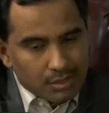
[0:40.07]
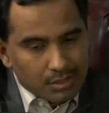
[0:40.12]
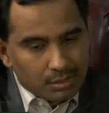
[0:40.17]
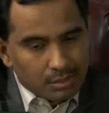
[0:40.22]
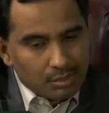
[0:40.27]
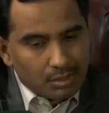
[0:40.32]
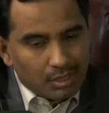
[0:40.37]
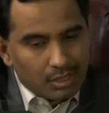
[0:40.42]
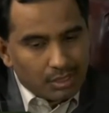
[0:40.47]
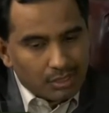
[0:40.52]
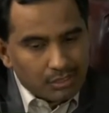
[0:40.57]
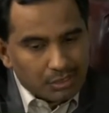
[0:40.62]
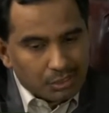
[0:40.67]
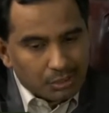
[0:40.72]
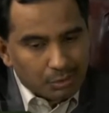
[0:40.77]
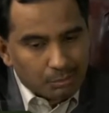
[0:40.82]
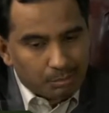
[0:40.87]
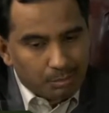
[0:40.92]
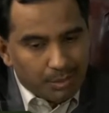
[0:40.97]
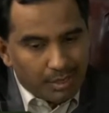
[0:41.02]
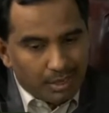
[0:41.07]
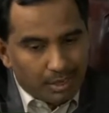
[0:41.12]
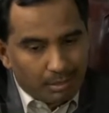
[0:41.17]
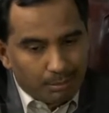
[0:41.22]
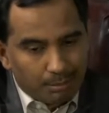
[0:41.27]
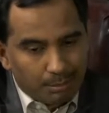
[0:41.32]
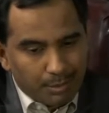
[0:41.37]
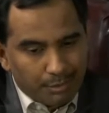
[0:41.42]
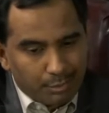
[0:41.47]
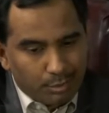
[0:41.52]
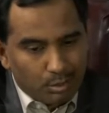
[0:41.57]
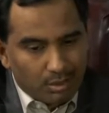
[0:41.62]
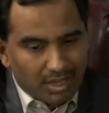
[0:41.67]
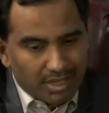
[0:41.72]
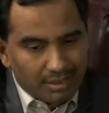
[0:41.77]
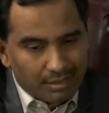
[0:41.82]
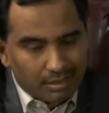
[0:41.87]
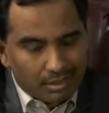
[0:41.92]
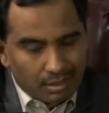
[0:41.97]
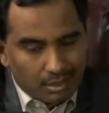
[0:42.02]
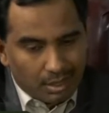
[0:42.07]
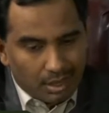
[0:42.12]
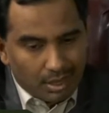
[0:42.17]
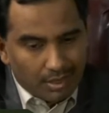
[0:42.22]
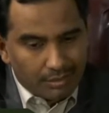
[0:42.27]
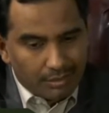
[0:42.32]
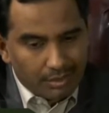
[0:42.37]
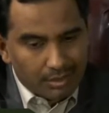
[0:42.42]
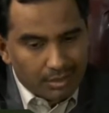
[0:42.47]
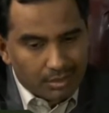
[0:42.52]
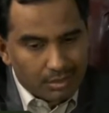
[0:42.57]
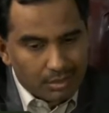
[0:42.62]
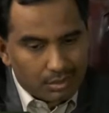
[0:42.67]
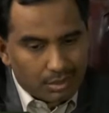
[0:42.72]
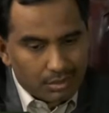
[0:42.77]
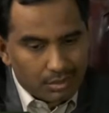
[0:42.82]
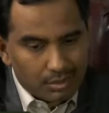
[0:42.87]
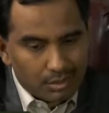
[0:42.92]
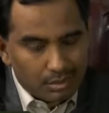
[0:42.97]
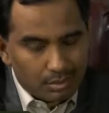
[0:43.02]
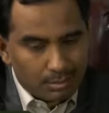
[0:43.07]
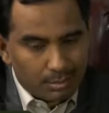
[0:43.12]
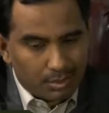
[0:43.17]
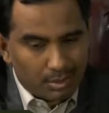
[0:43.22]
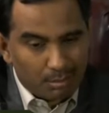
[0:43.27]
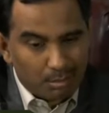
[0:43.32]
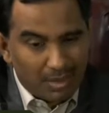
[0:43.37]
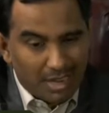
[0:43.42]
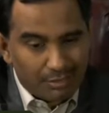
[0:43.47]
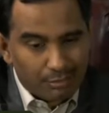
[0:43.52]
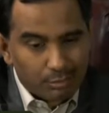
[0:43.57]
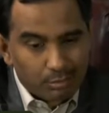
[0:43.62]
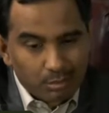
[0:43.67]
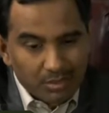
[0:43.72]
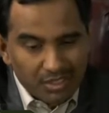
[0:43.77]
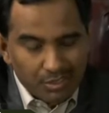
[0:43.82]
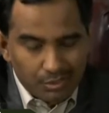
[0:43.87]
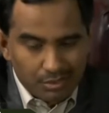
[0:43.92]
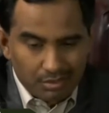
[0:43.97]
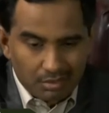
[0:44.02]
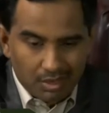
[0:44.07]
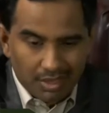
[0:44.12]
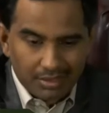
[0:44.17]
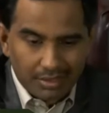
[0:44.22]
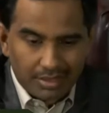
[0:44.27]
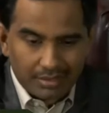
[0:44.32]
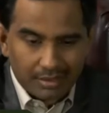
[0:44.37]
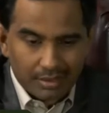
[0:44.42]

So before I really talk to you about platformation, right?